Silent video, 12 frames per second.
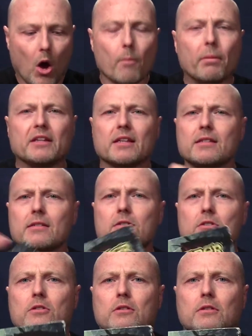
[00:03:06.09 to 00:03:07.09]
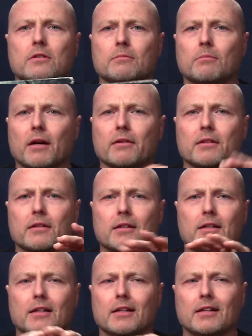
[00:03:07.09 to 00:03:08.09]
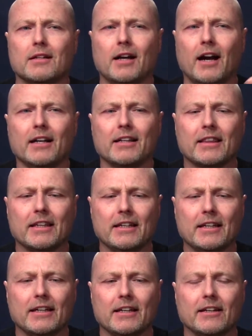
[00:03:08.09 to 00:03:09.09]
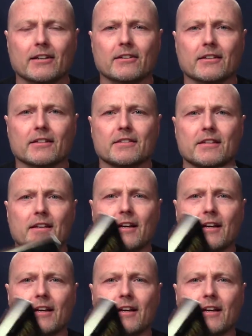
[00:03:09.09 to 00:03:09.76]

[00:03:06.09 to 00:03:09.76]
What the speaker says: But this is my kind of thinking here is